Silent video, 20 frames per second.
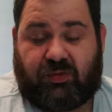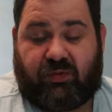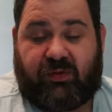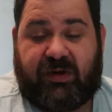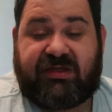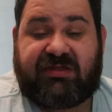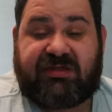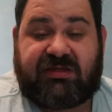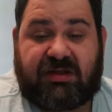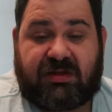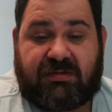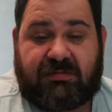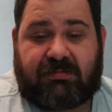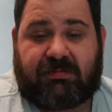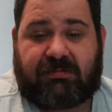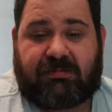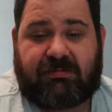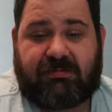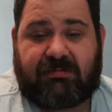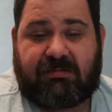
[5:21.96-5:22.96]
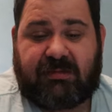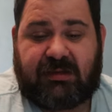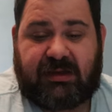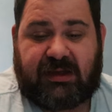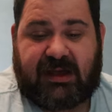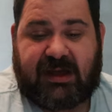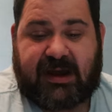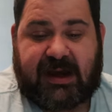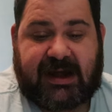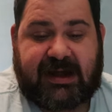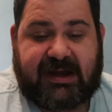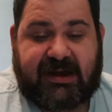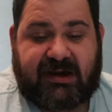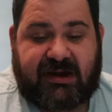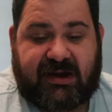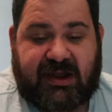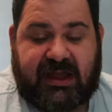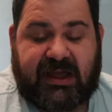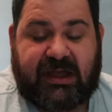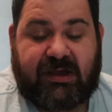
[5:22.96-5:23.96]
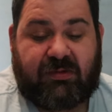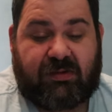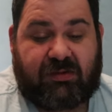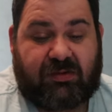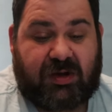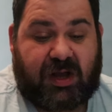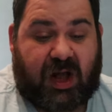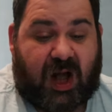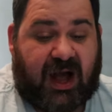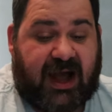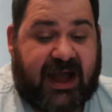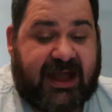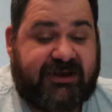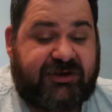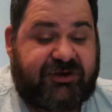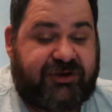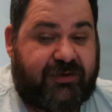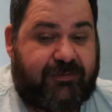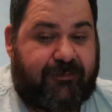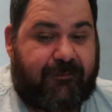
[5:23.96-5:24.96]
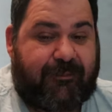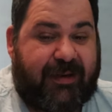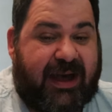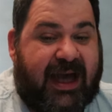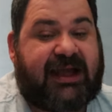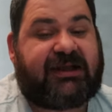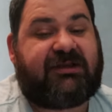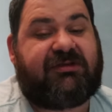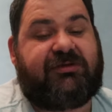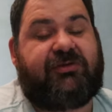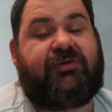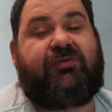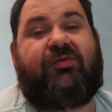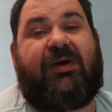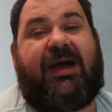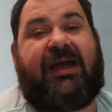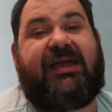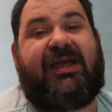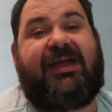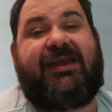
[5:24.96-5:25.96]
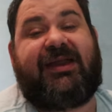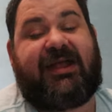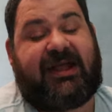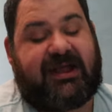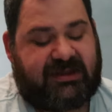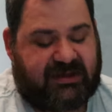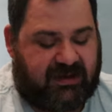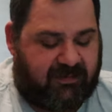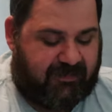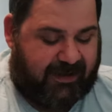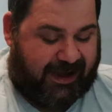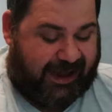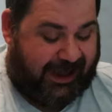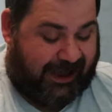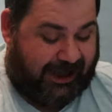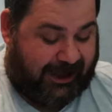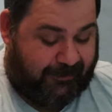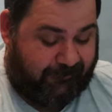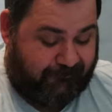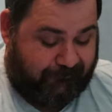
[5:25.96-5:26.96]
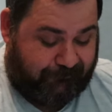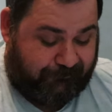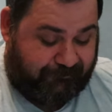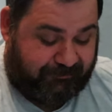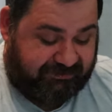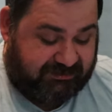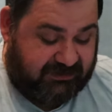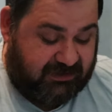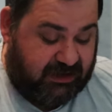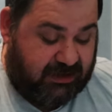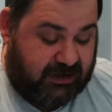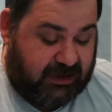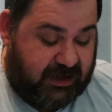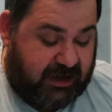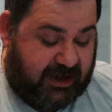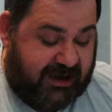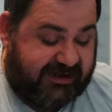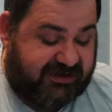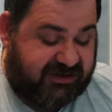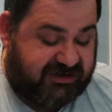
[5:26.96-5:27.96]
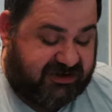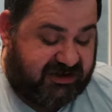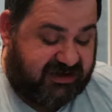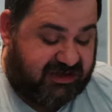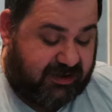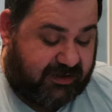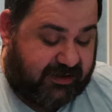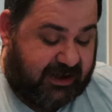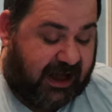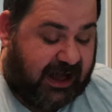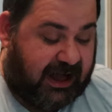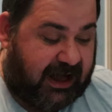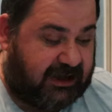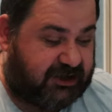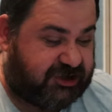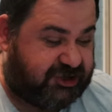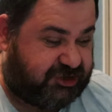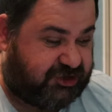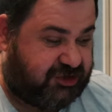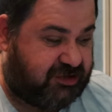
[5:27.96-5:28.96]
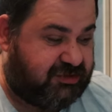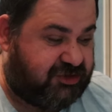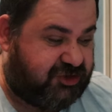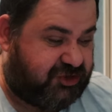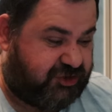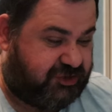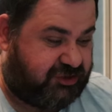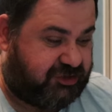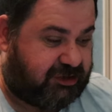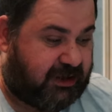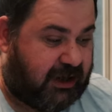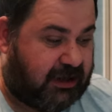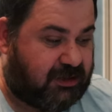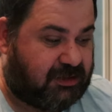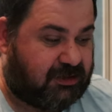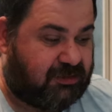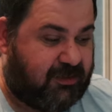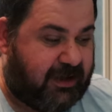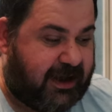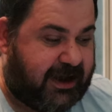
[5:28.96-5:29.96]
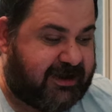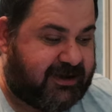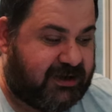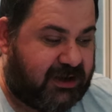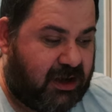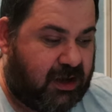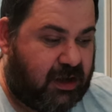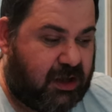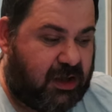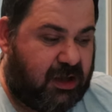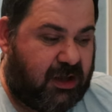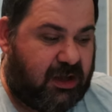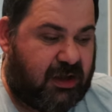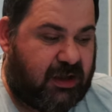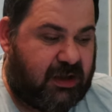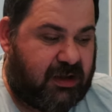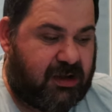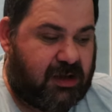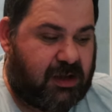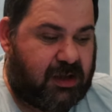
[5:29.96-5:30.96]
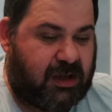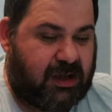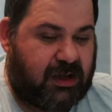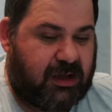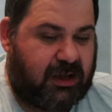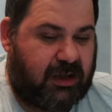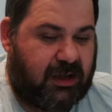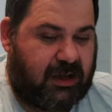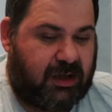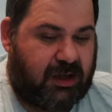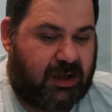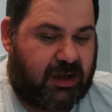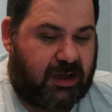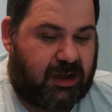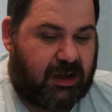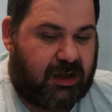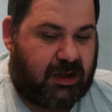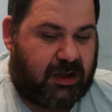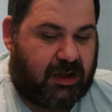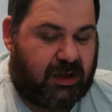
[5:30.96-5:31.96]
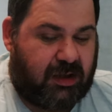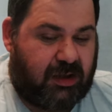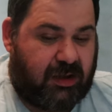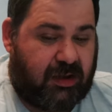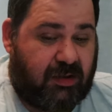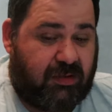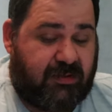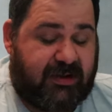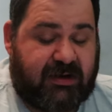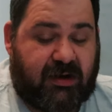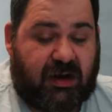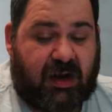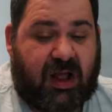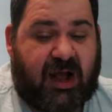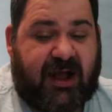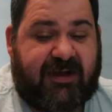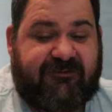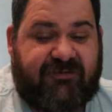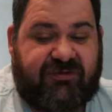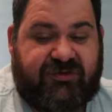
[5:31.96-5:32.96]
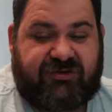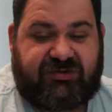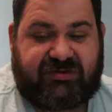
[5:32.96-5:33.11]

wisdom, and he will guide you back to where you need to be. It's just struggle when life